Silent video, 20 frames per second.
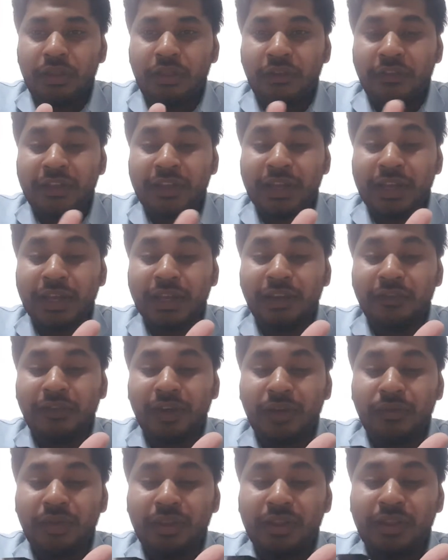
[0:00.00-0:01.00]
sophisticated
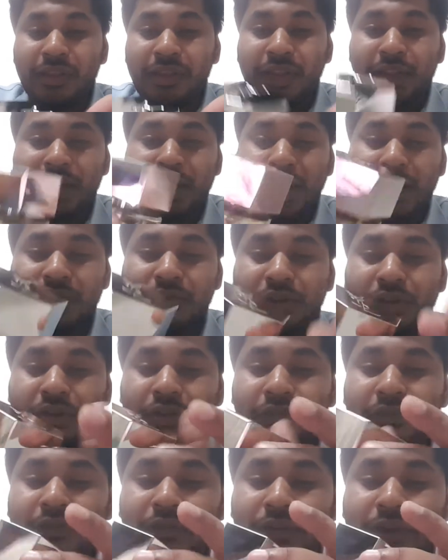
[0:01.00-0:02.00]
fragrances they can actually
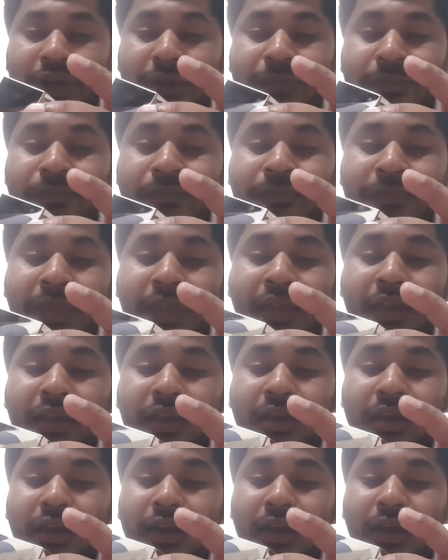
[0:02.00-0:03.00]
go for it
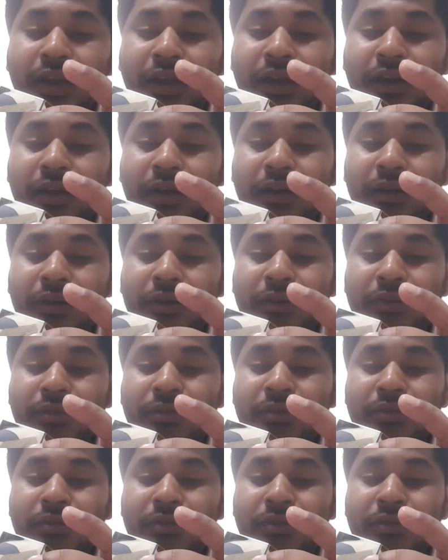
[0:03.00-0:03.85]
uh,